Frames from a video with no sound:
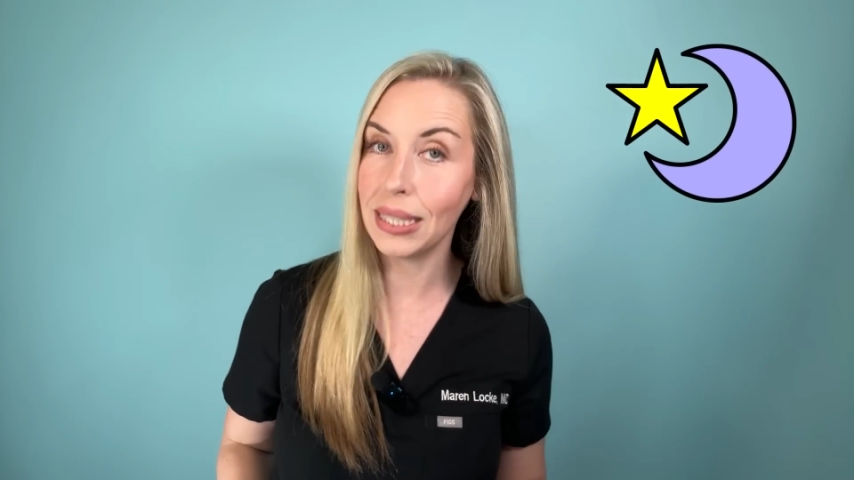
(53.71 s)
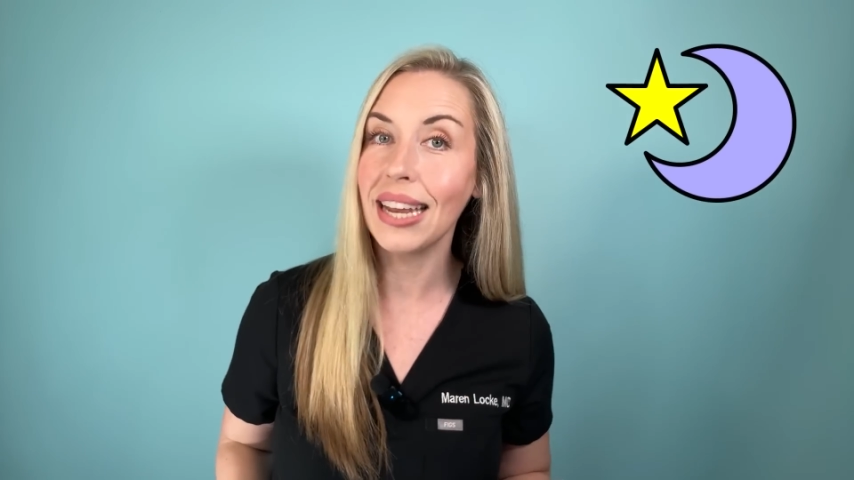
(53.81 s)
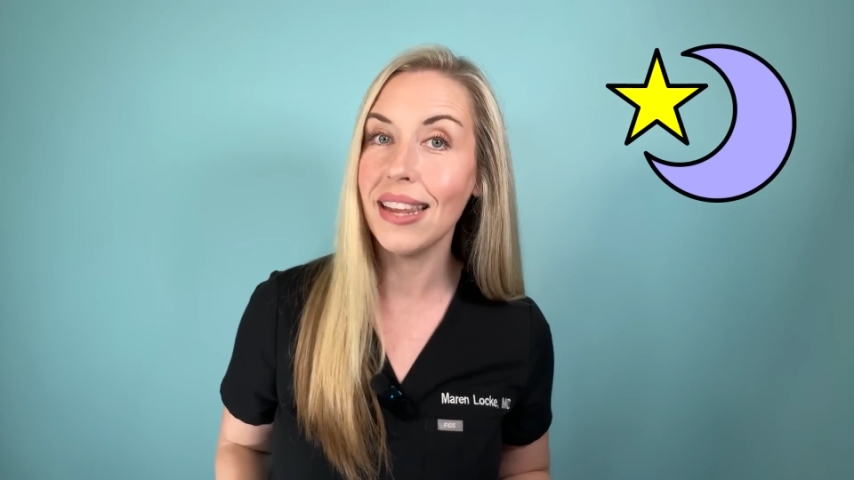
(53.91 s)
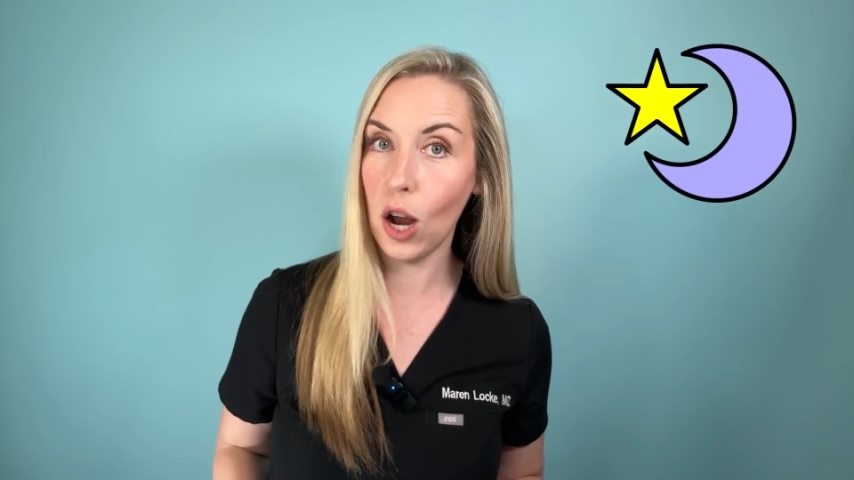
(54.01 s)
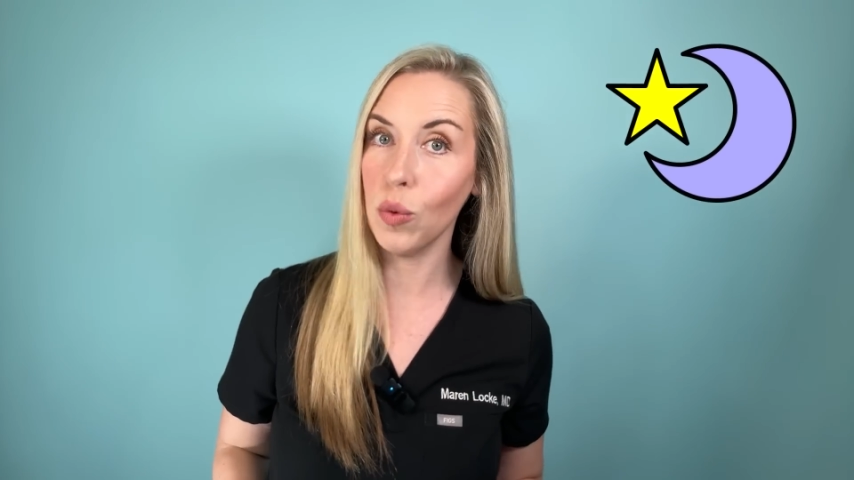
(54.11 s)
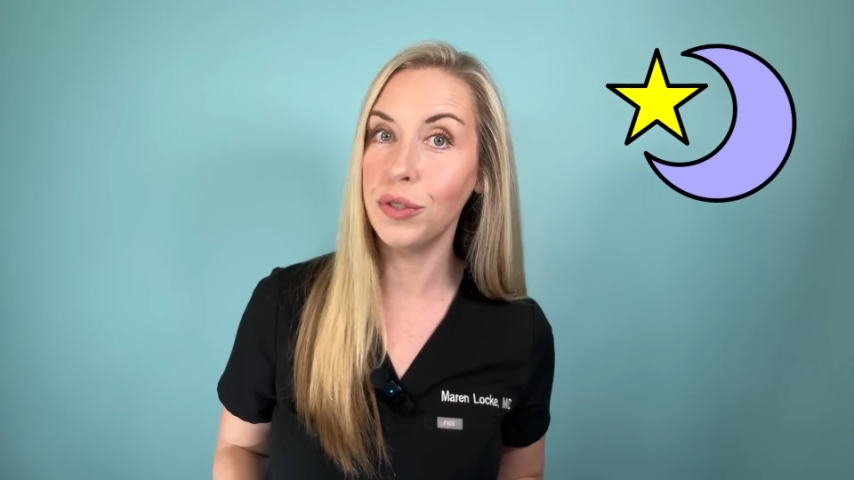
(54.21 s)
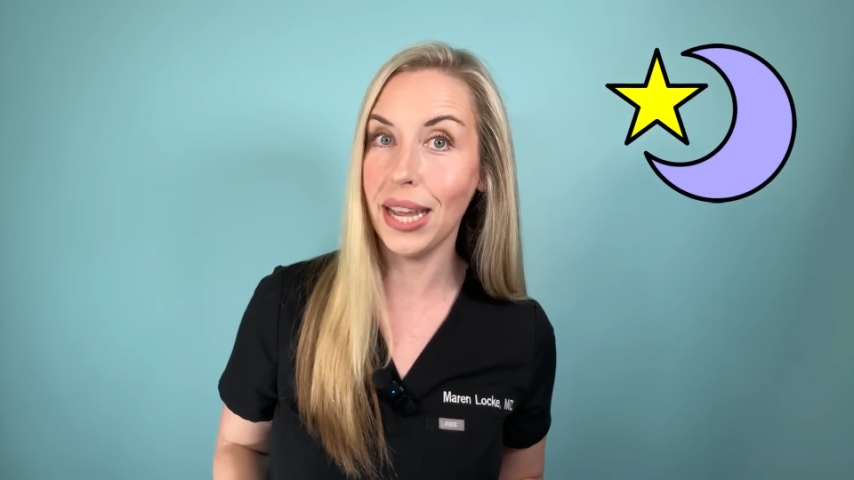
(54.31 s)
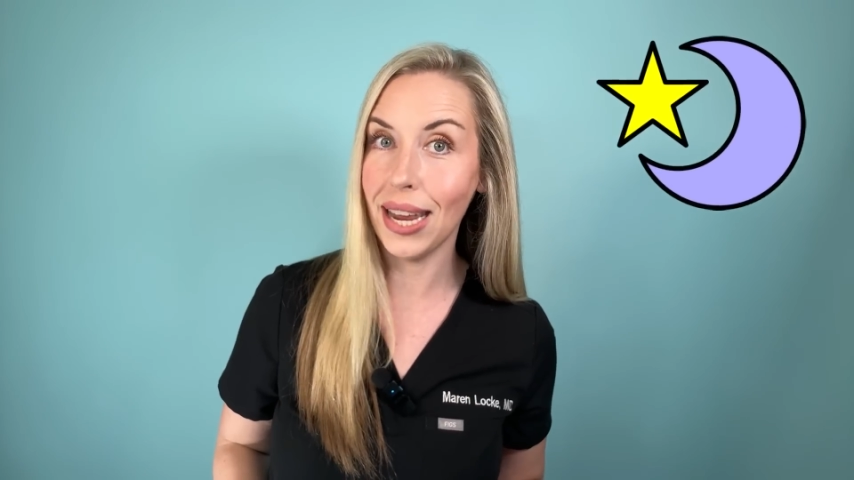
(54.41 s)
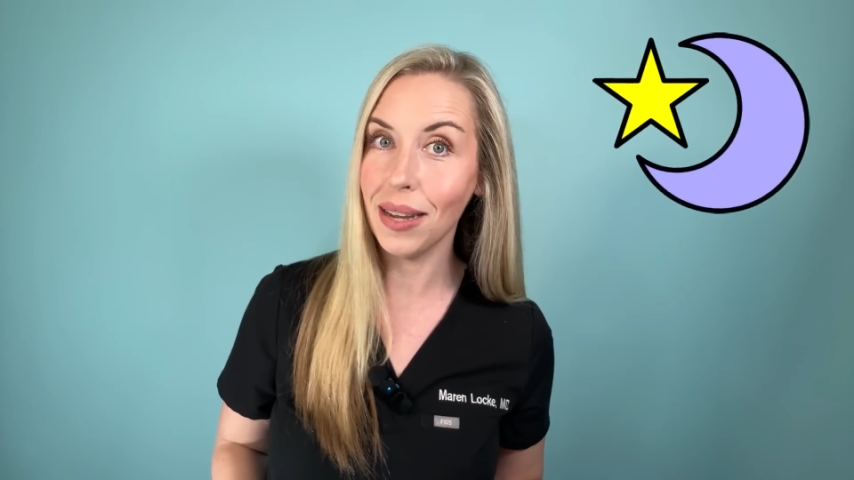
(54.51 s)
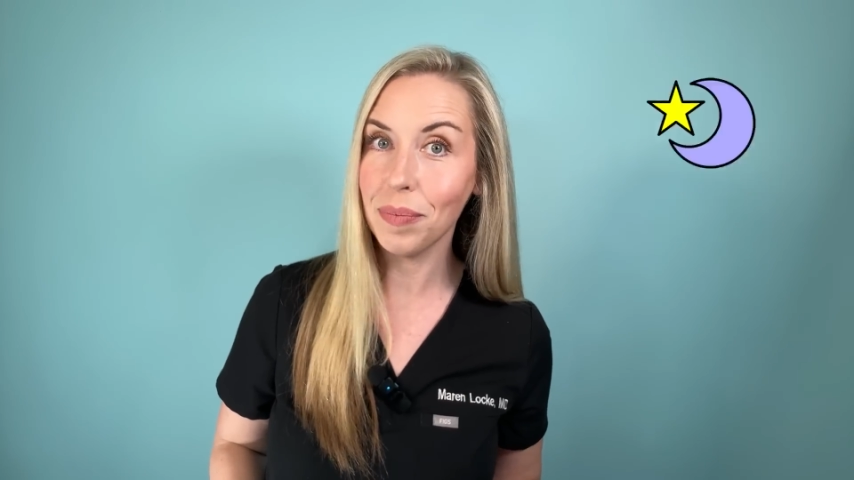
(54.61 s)
skincare
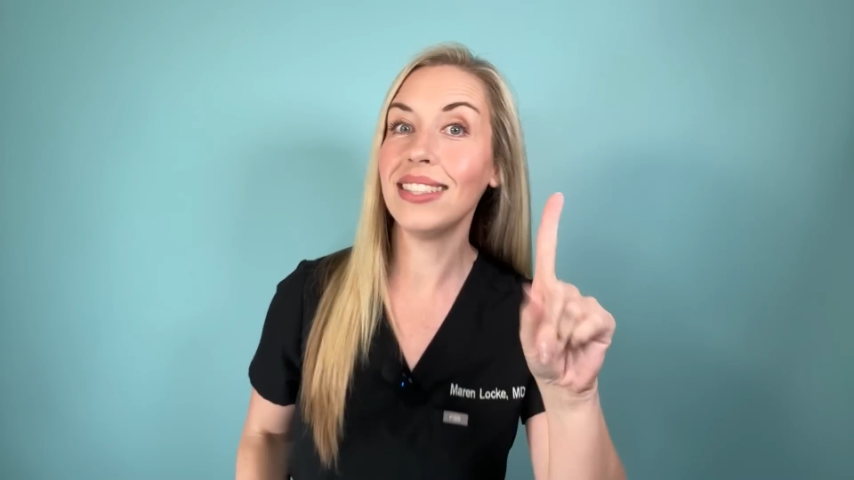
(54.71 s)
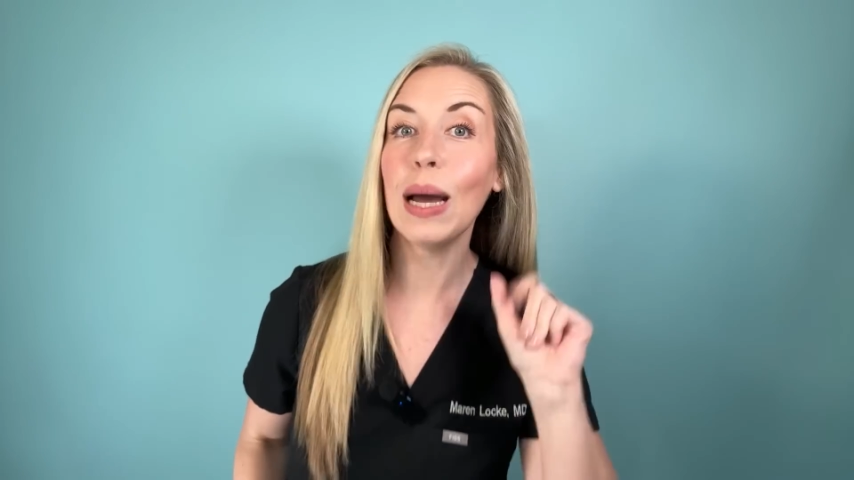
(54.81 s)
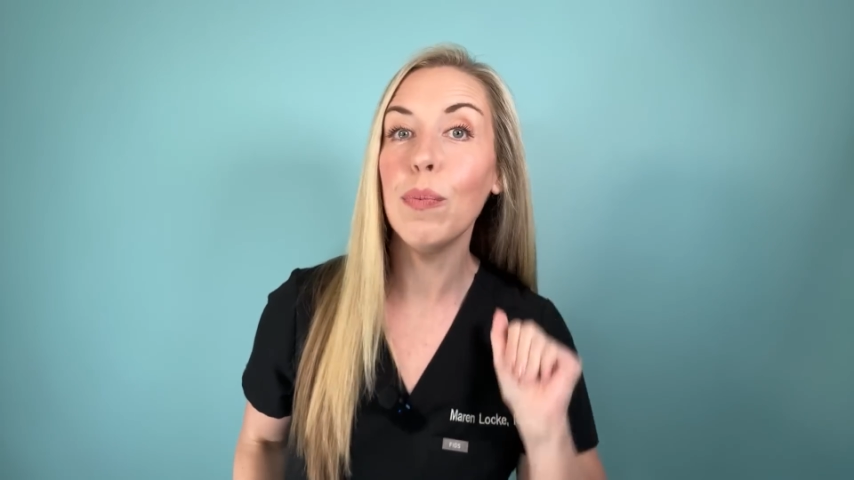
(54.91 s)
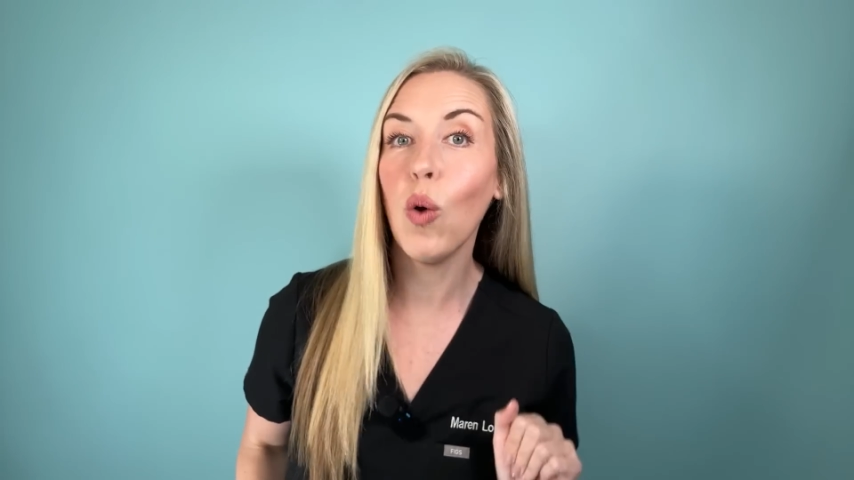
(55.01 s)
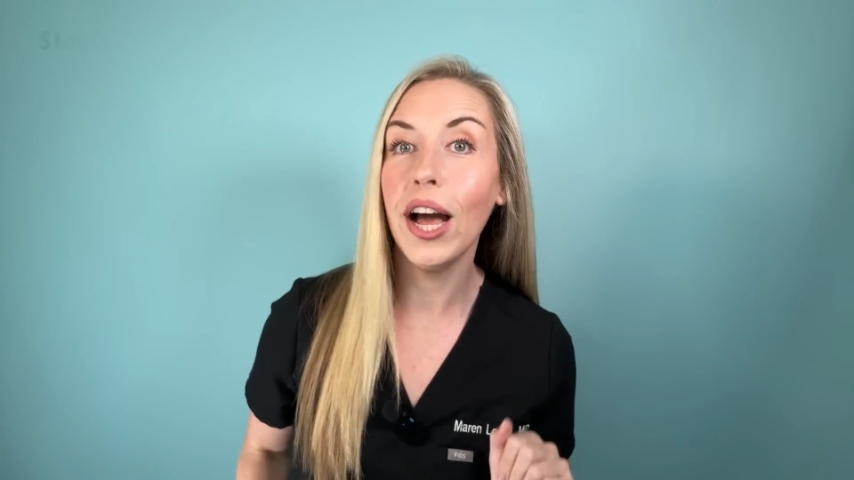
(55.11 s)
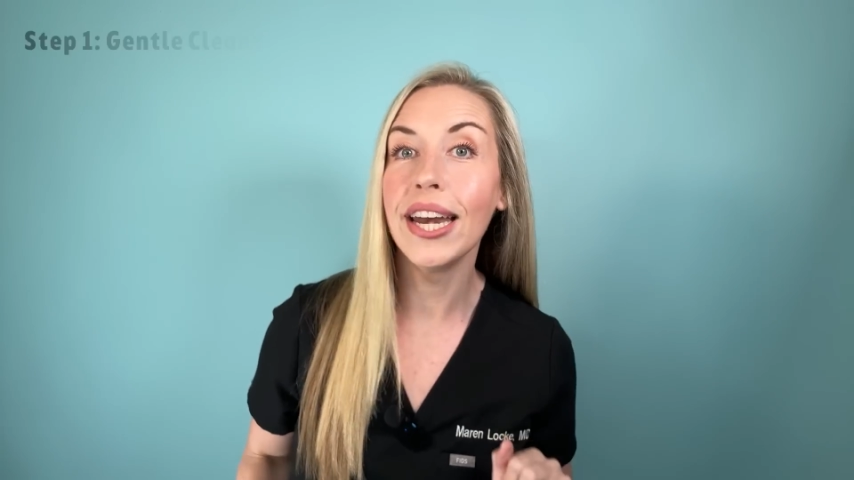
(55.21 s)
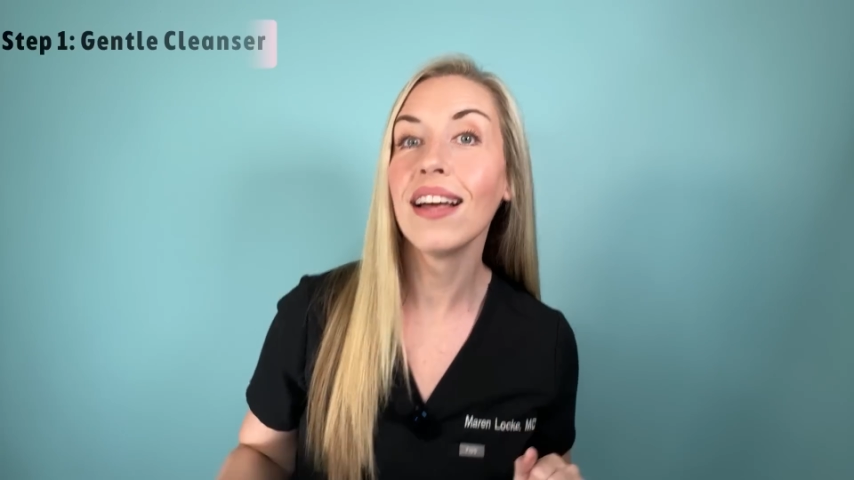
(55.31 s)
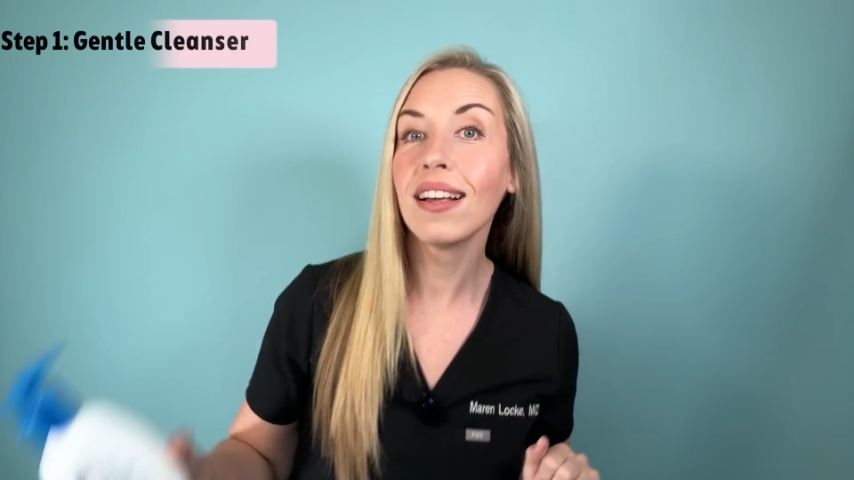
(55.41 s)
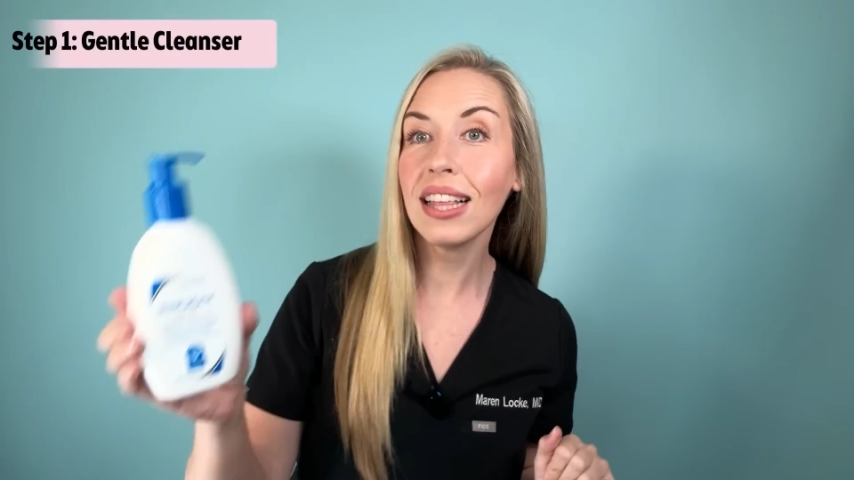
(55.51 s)
routine. Step one,